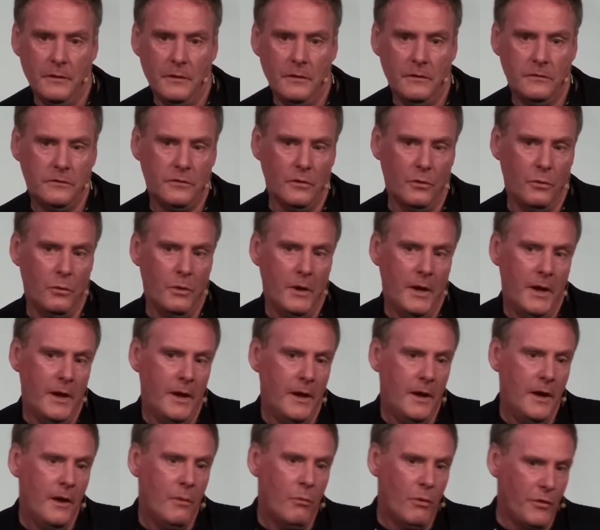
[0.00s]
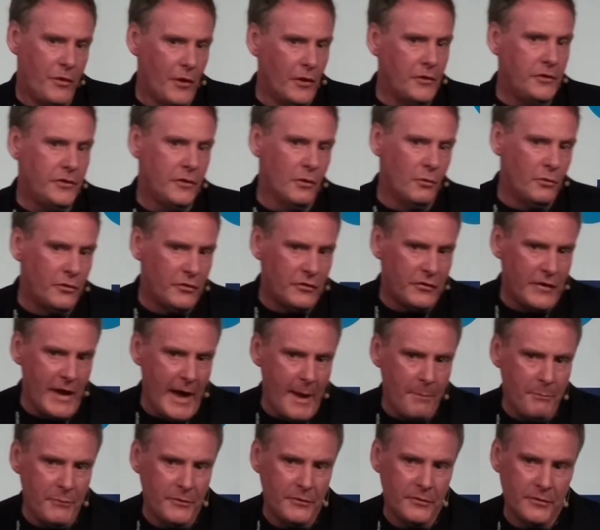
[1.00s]
So without those
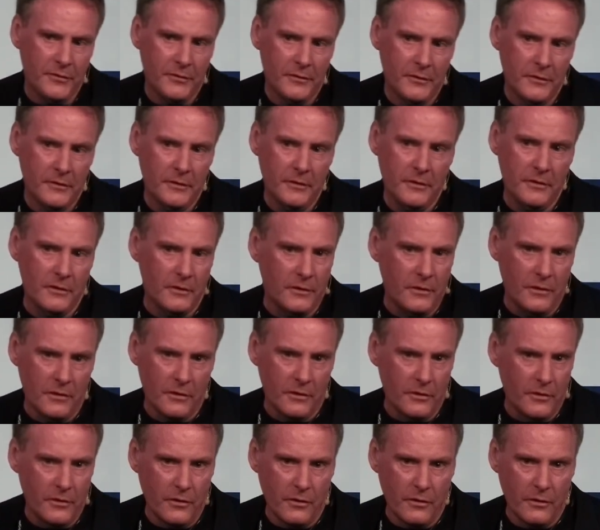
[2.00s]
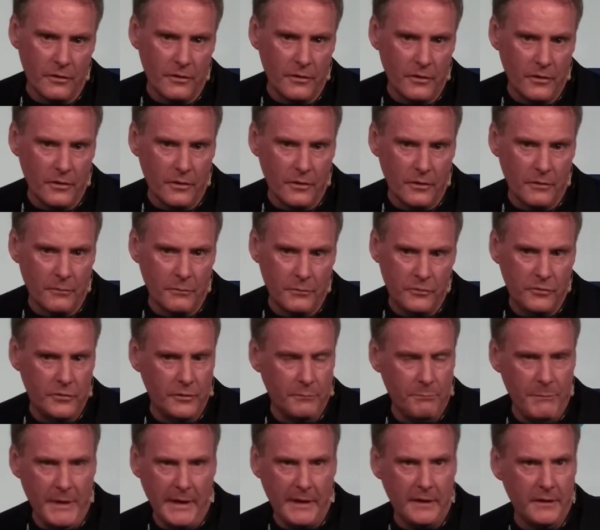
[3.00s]
steps, you're
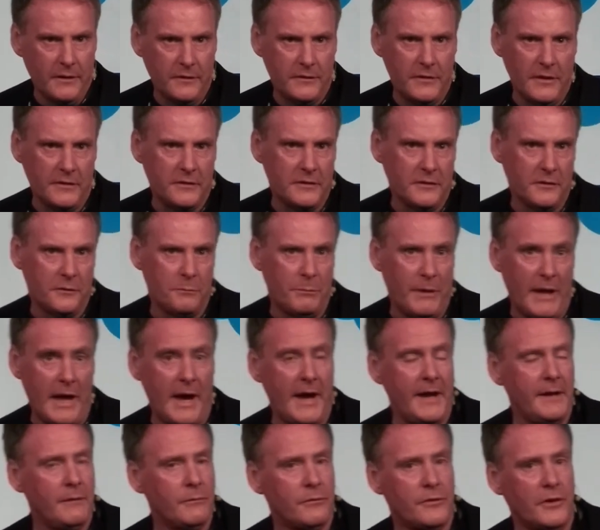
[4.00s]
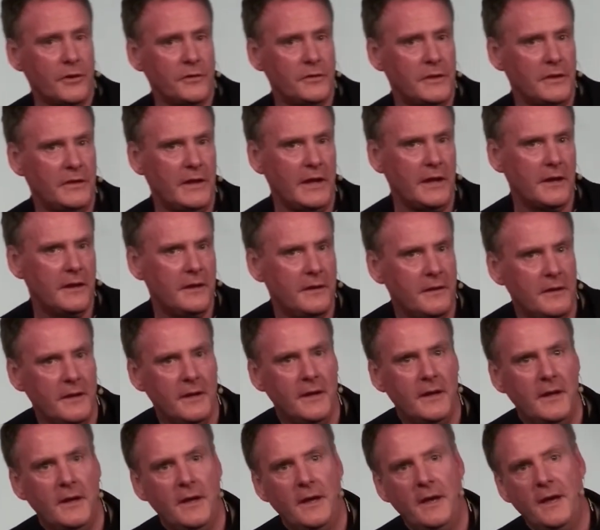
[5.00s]
making decisions blind without the data,
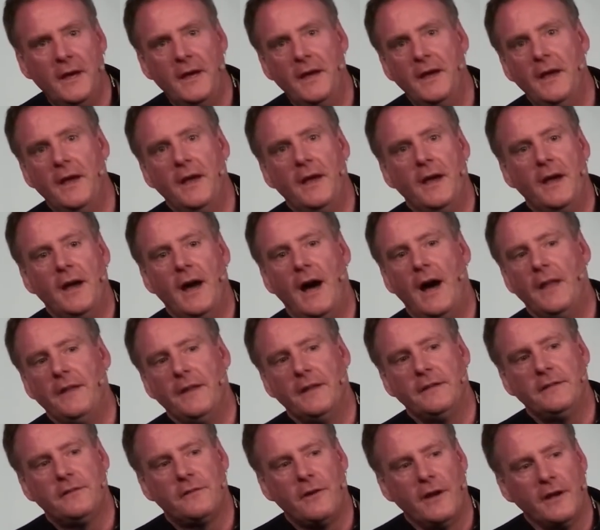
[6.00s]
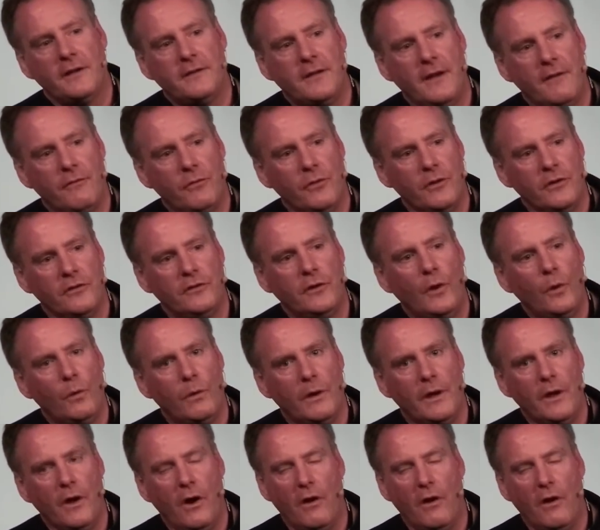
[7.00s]
and that strikes everyone as totally